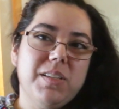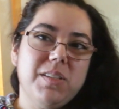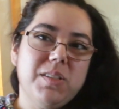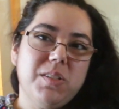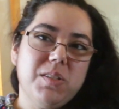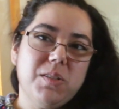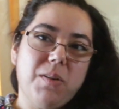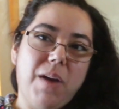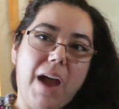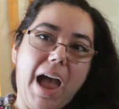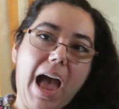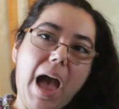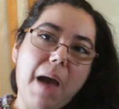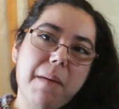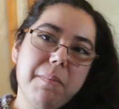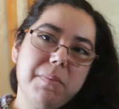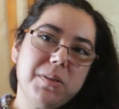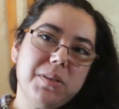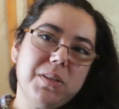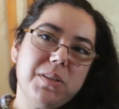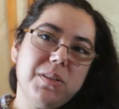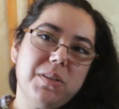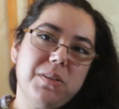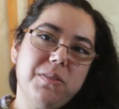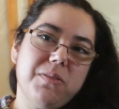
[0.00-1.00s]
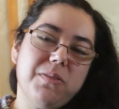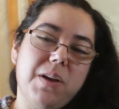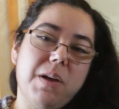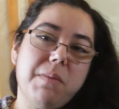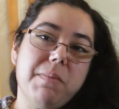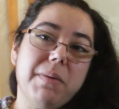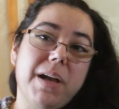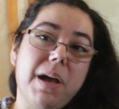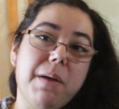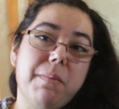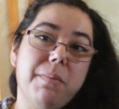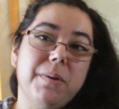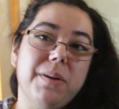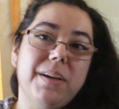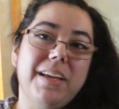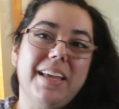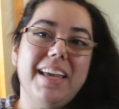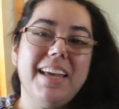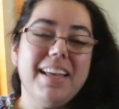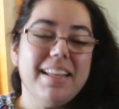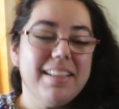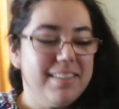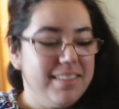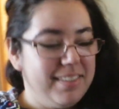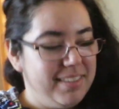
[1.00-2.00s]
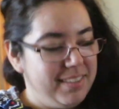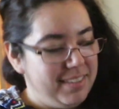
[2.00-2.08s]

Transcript: scraps from a couple kits.